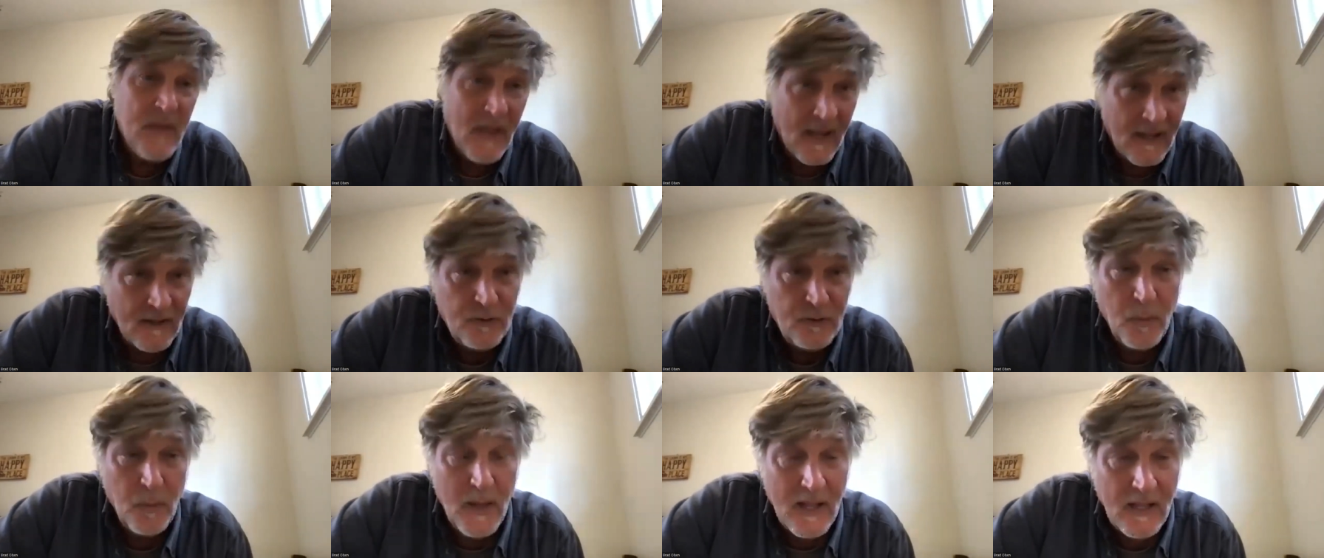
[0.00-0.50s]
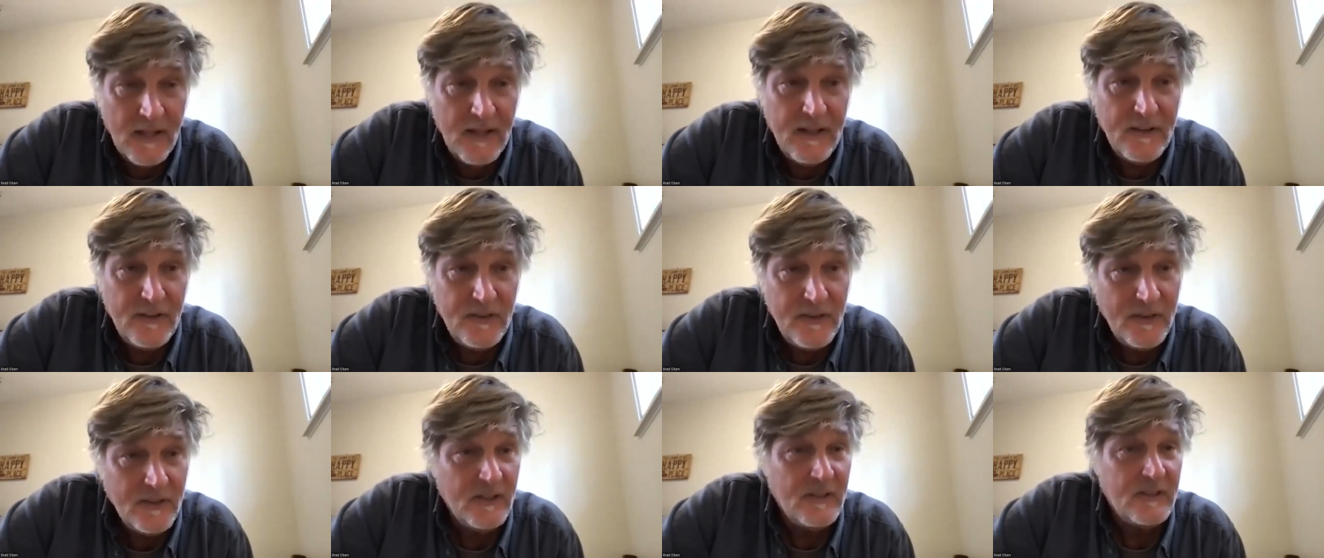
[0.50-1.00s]
as well
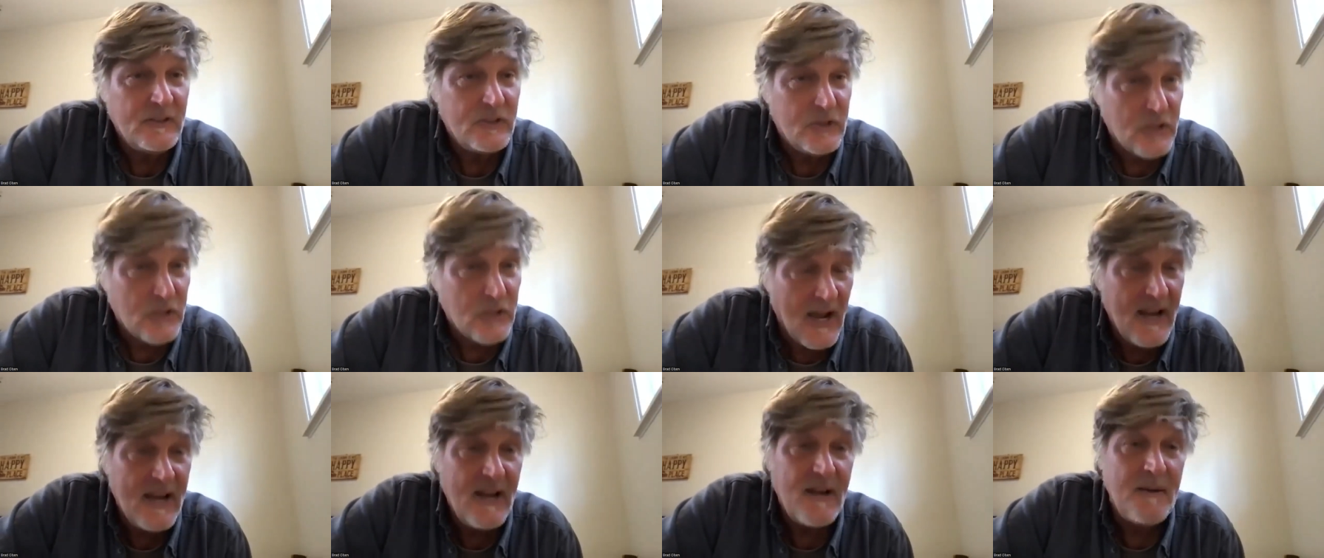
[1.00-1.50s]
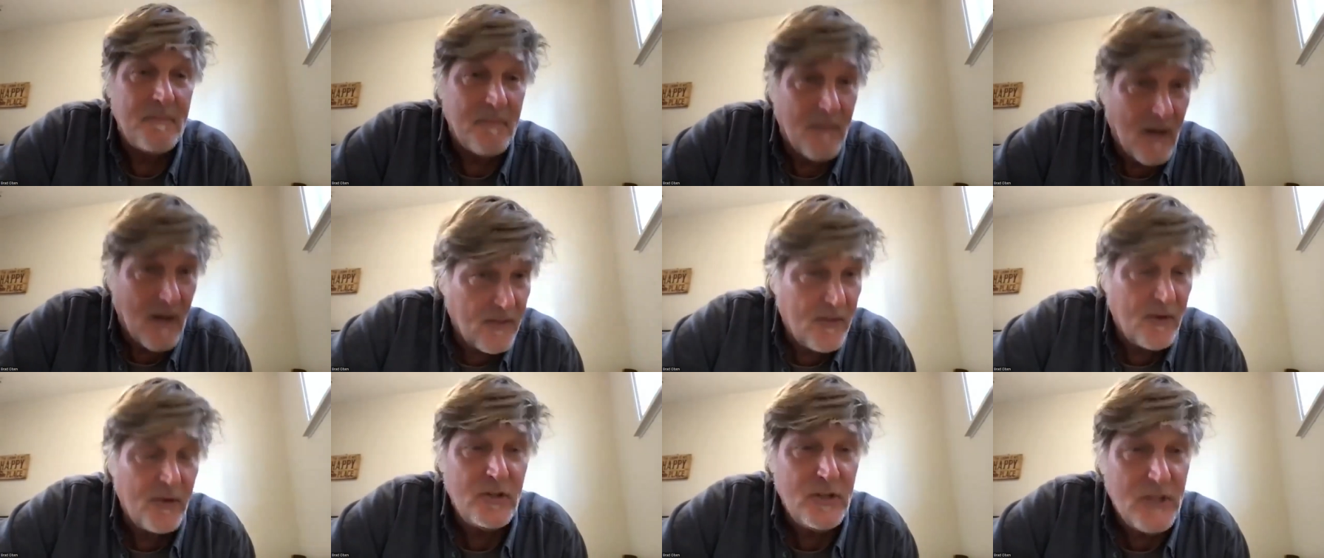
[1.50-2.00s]
as giant
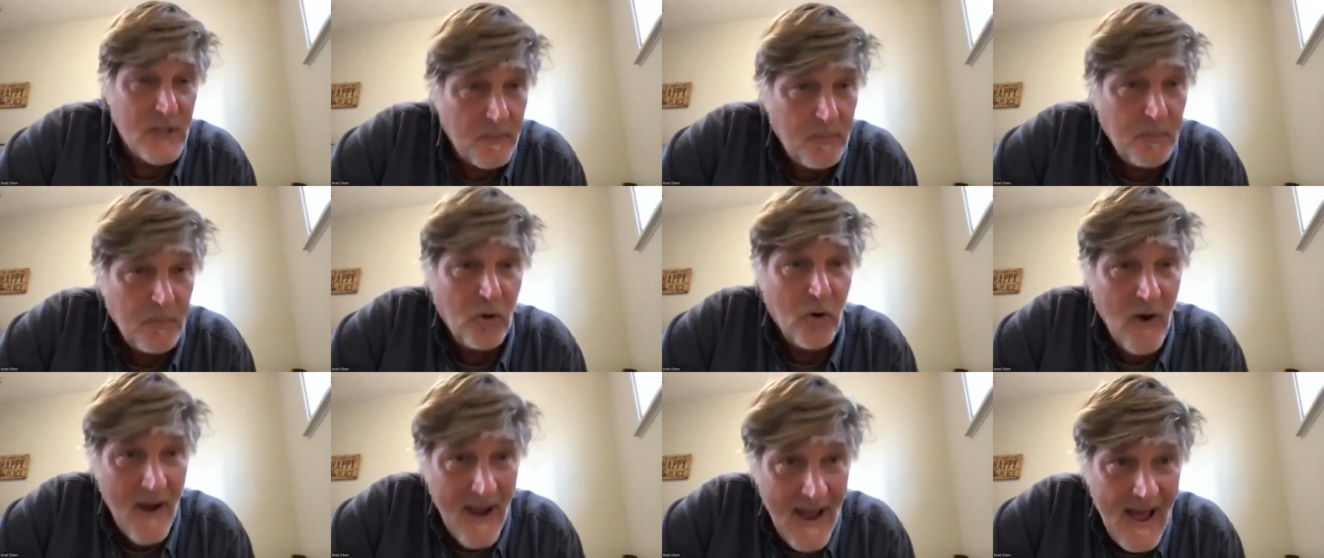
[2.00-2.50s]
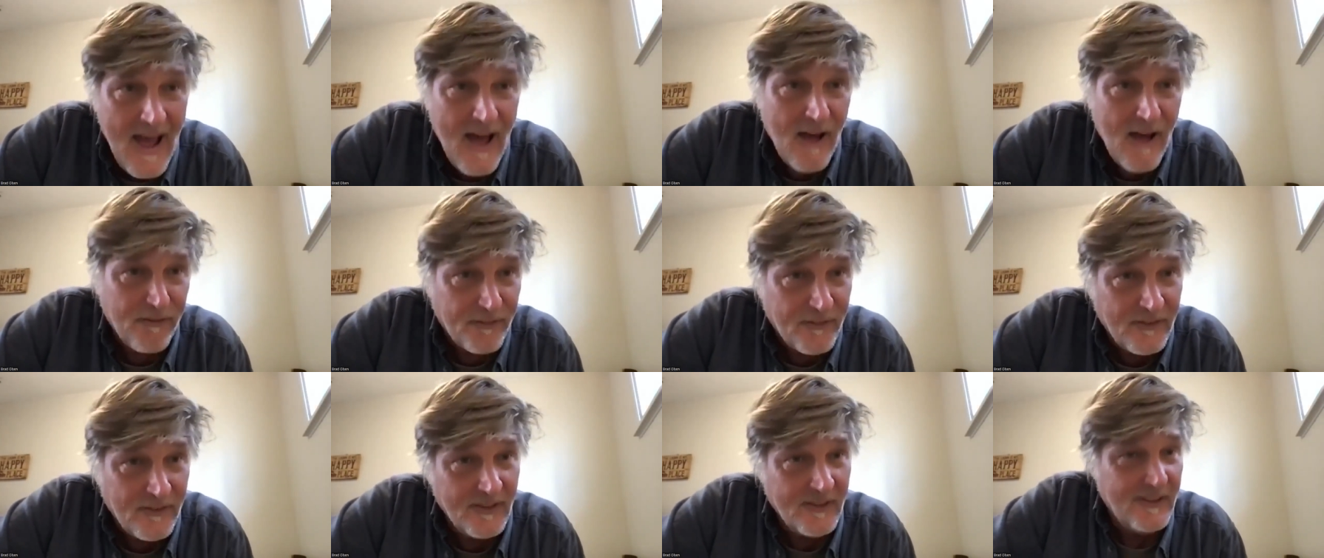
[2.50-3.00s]
mothership
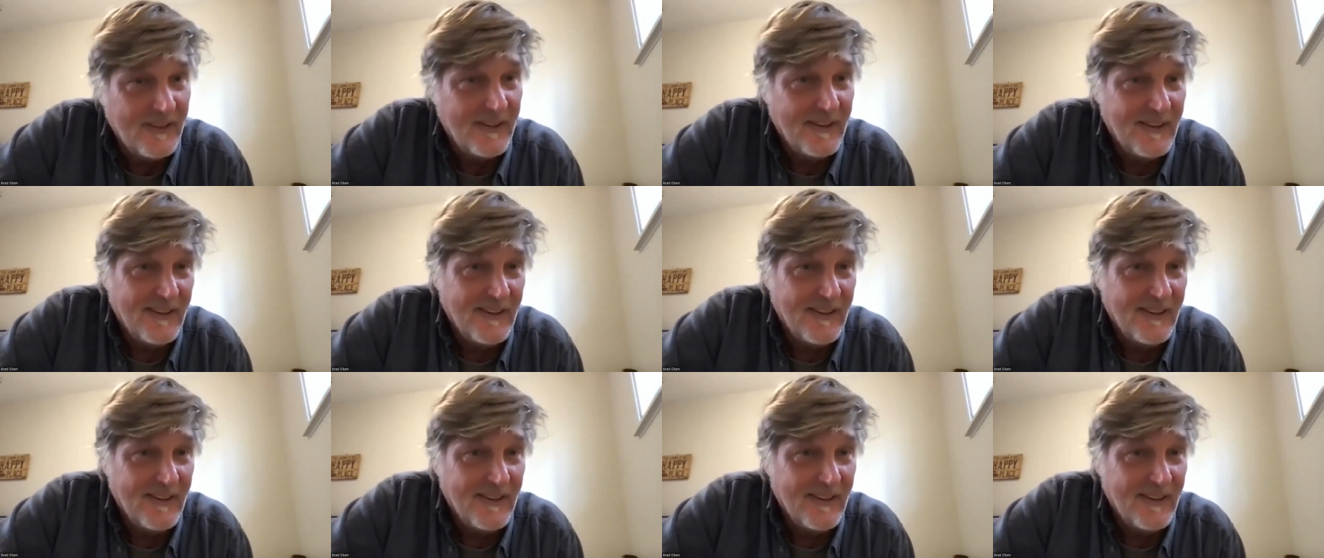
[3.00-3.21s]
craft